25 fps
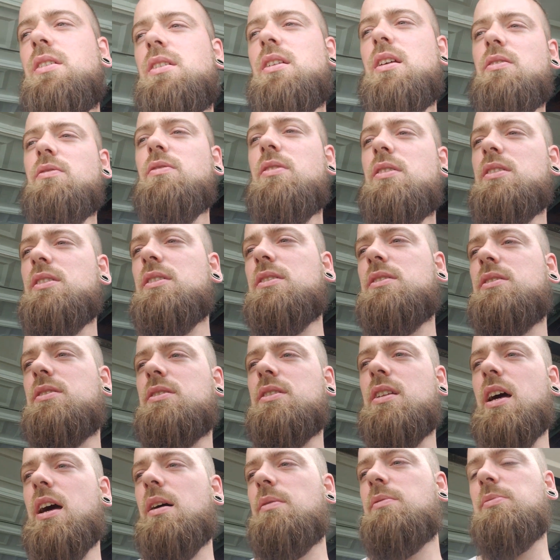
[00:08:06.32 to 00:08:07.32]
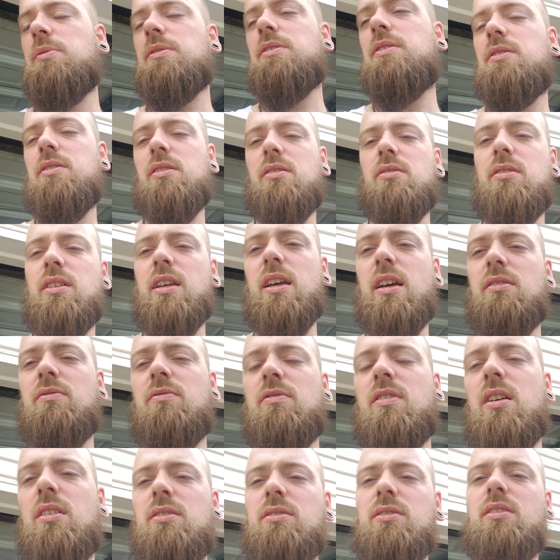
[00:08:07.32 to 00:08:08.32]
Not really stopped, but slowed down.
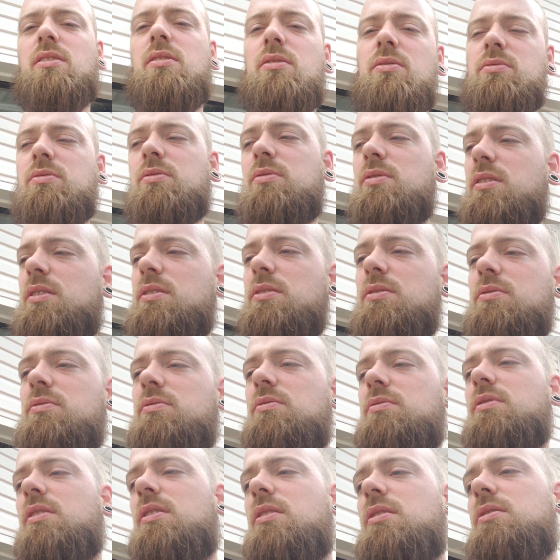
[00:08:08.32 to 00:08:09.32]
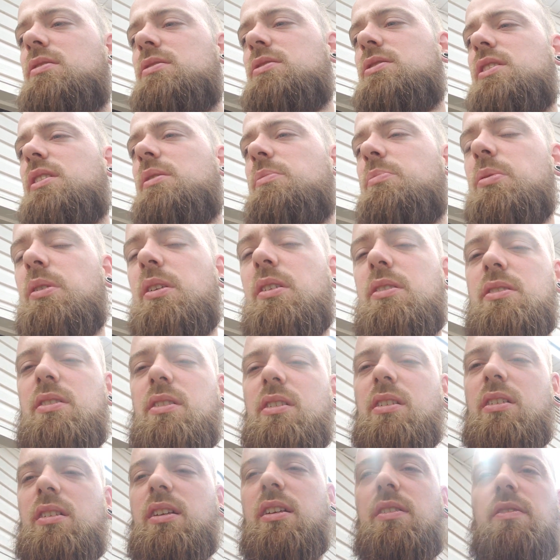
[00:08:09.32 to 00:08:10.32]
Roscoe is legit
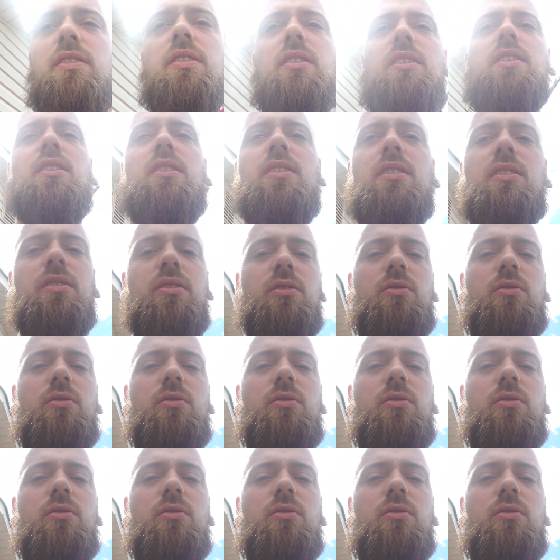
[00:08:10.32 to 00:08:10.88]
pissing on everything.